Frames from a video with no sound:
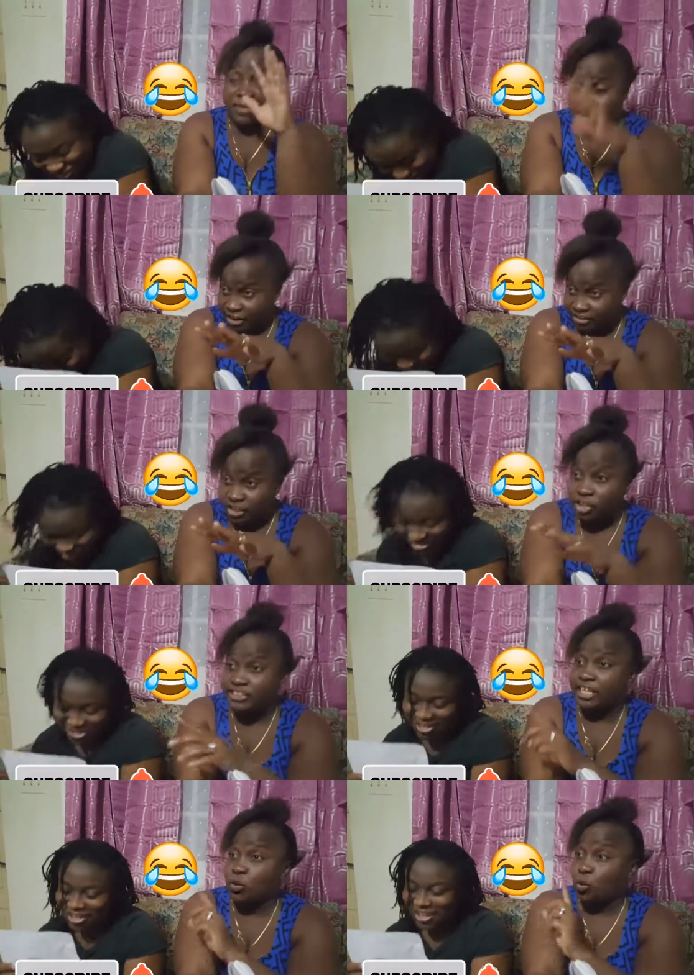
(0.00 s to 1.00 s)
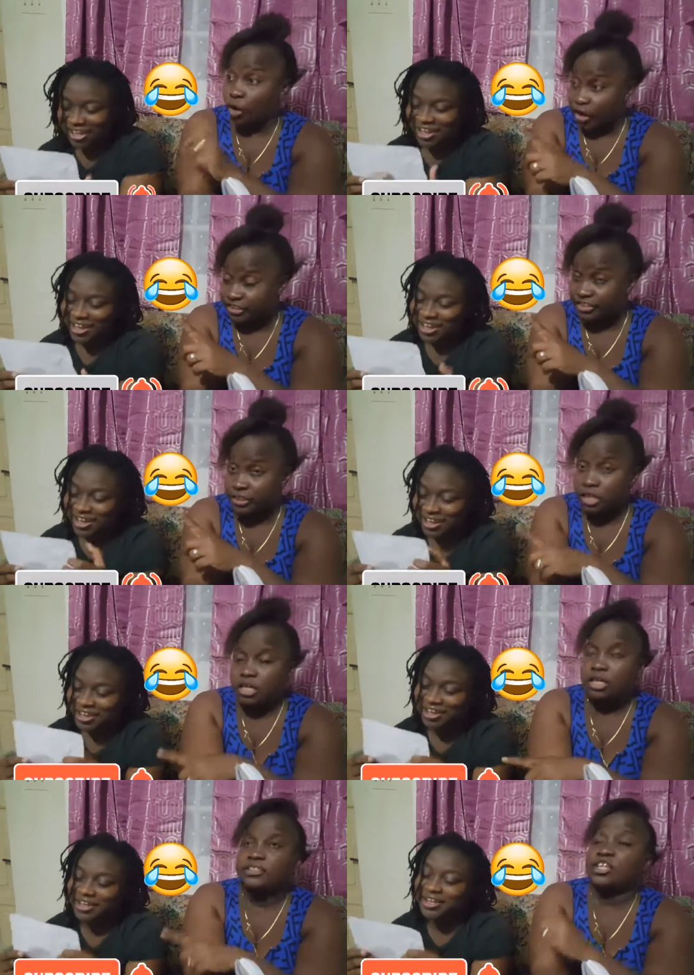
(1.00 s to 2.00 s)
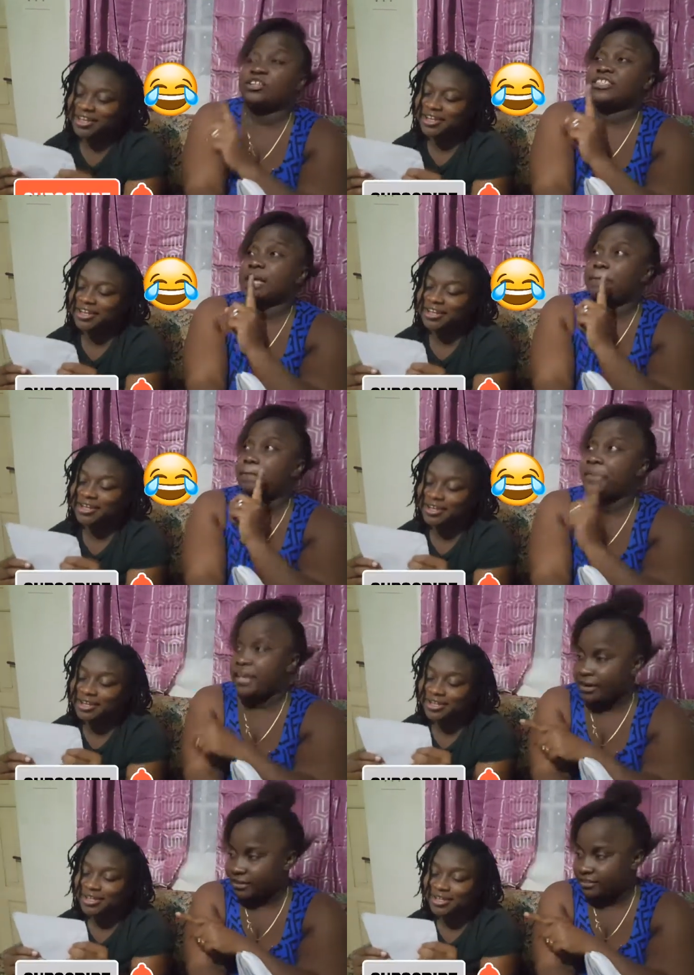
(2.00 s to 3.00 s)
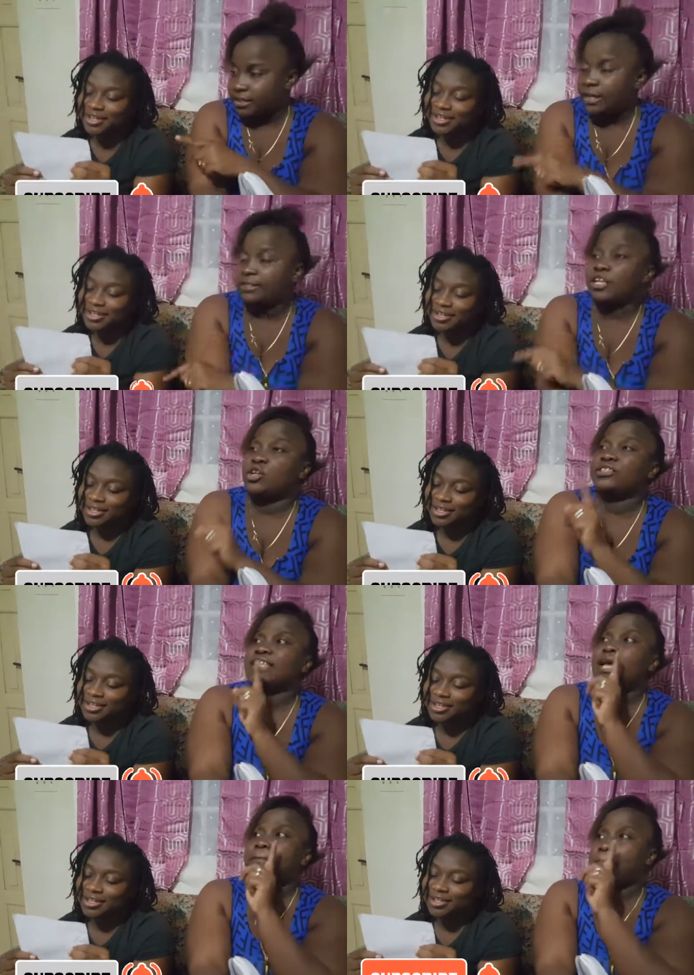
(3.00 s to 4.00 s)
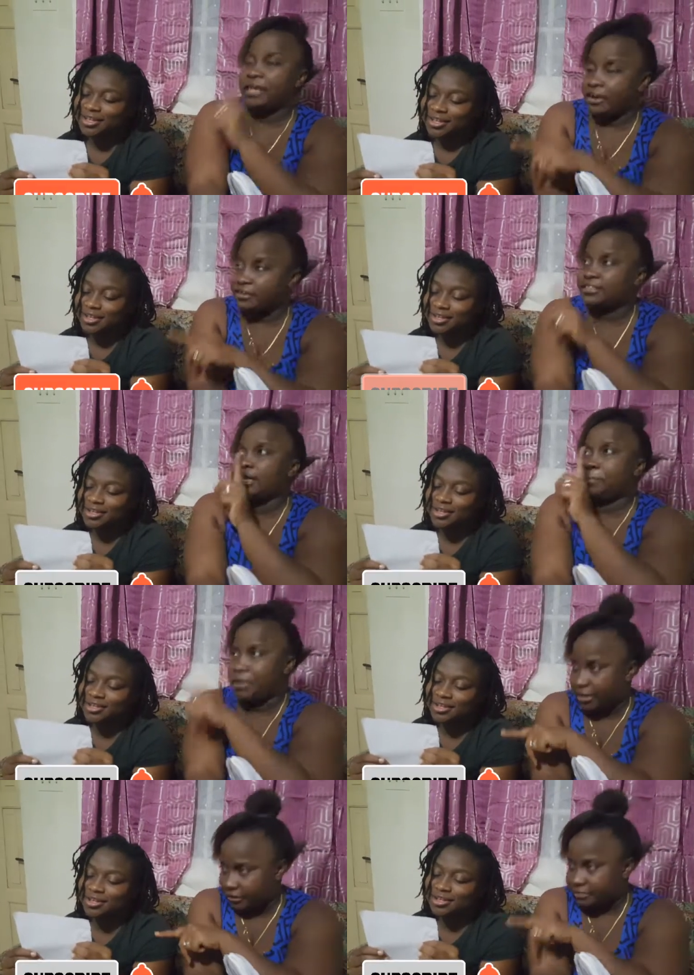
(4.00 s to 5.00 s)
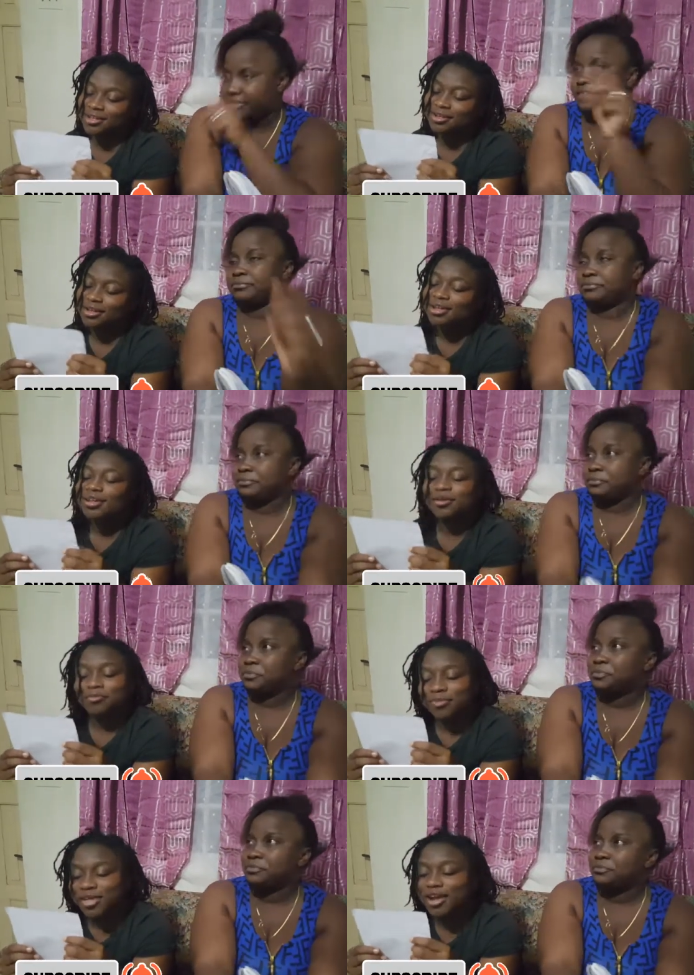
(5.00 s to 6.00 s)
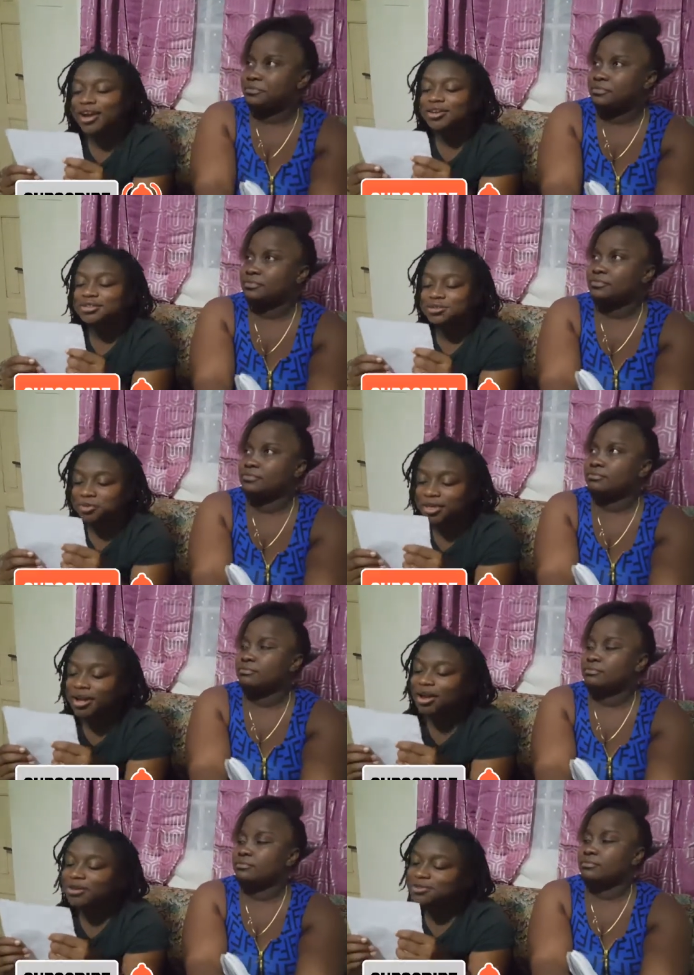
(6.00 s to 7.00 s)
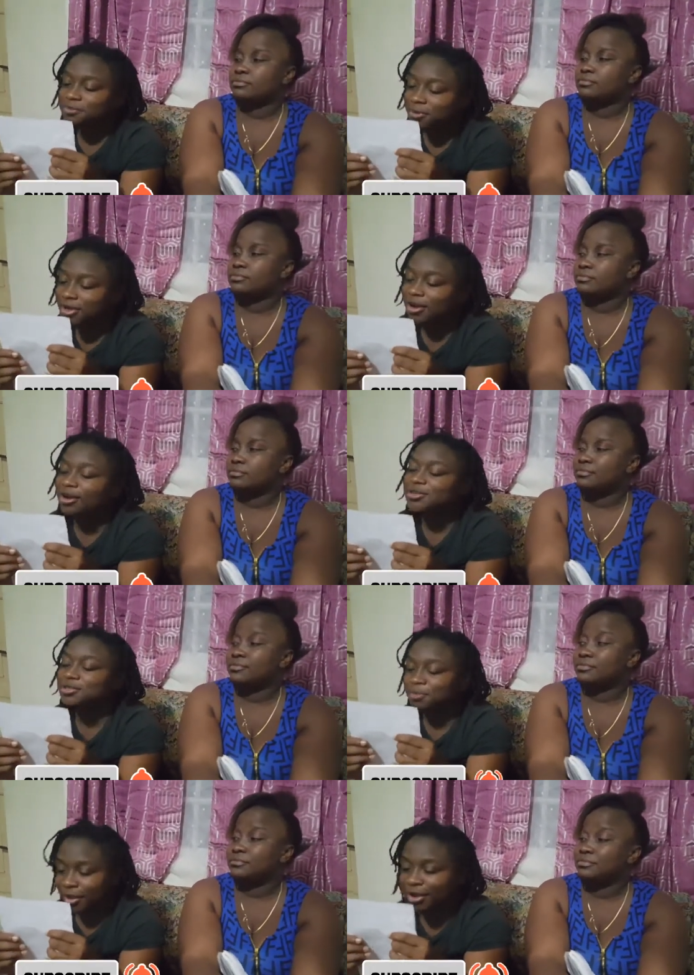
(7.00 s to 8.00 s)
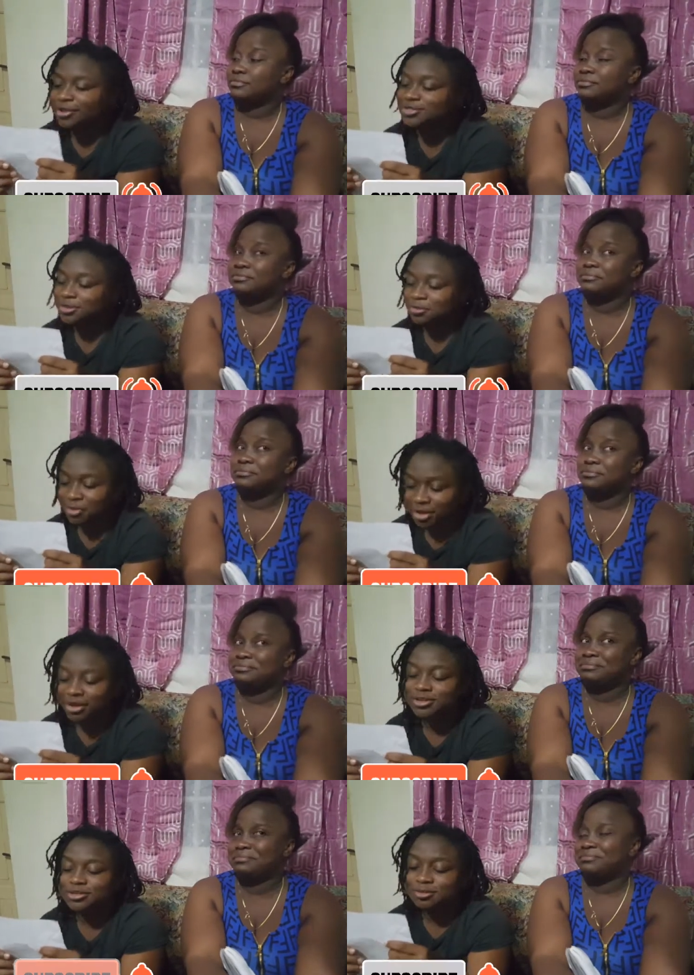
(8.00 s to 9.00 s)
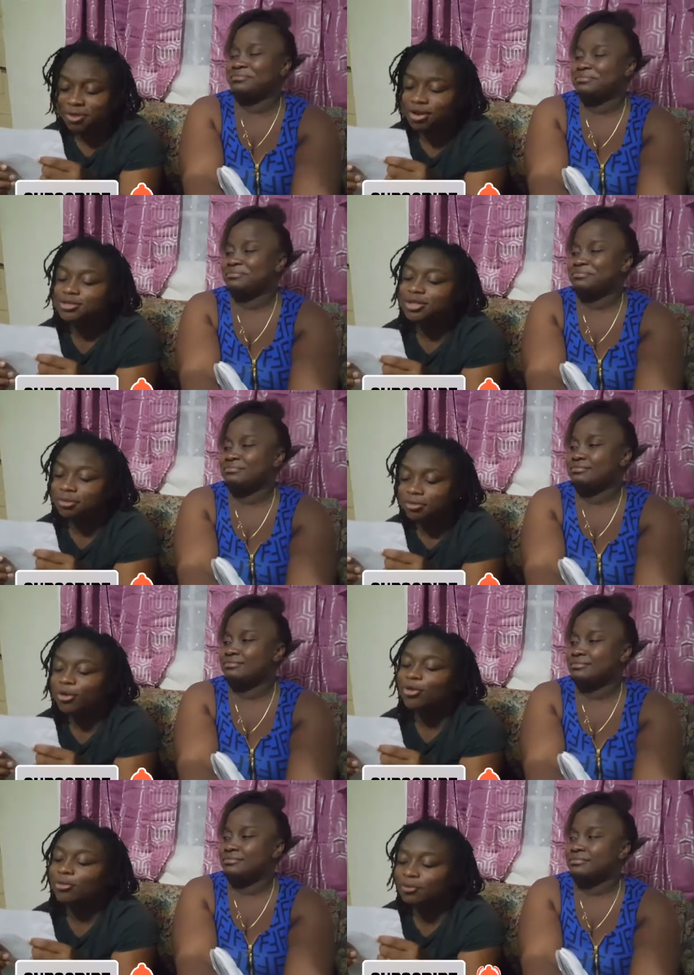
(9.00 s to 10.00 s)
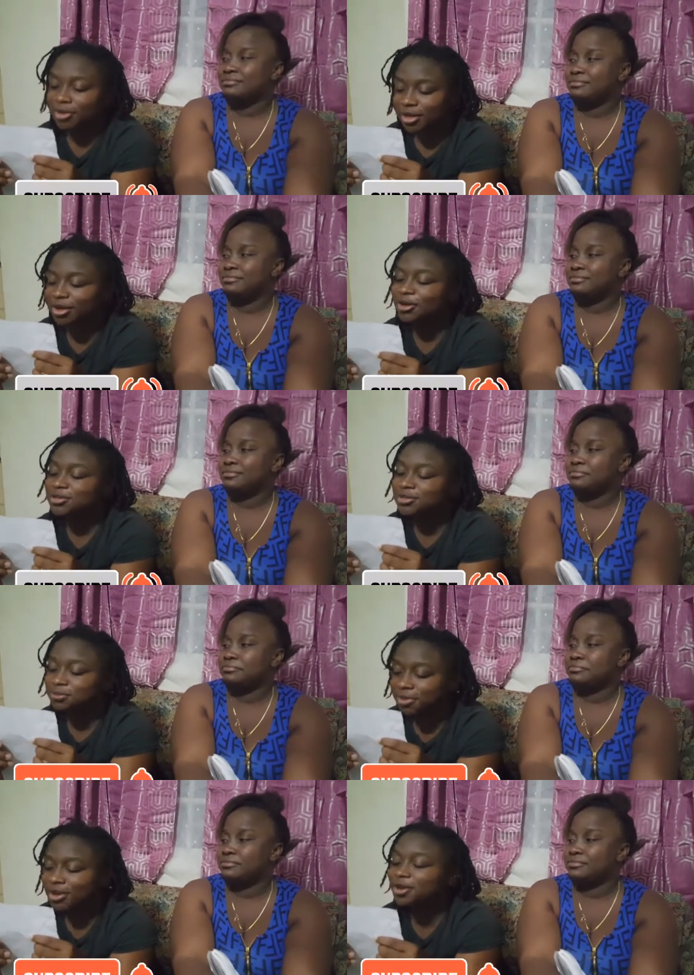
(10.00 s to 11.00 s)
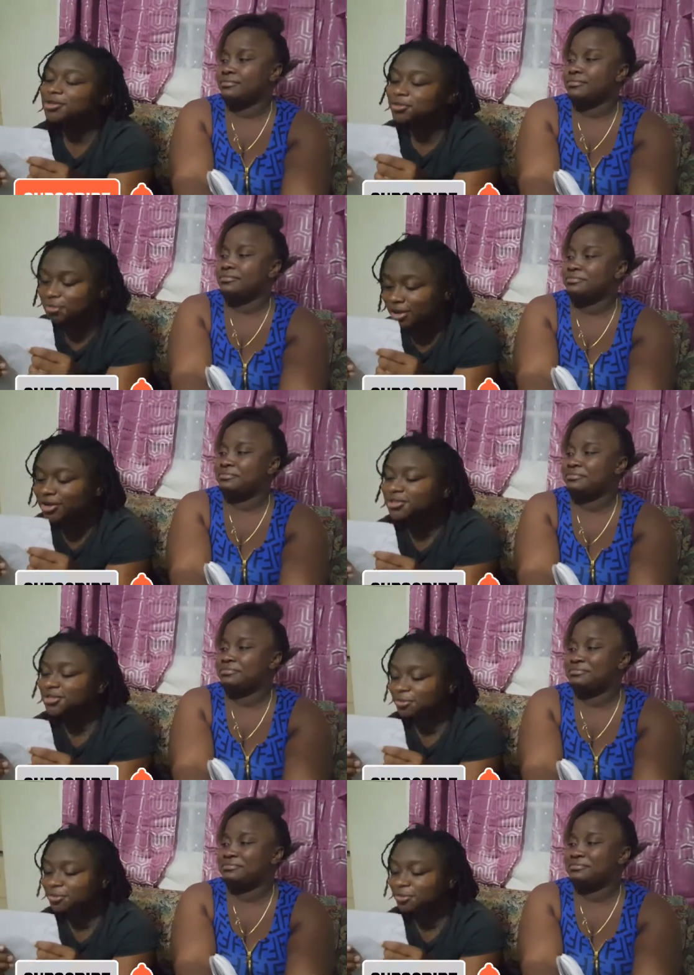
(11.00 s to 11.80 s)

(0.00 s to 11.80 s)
Speaker 1: beers, then they say the words, then they say beers, then they say beers, the beers.
Speaker 2: Beers, beers, beers, beers, beers, beers about beers, beers, beers,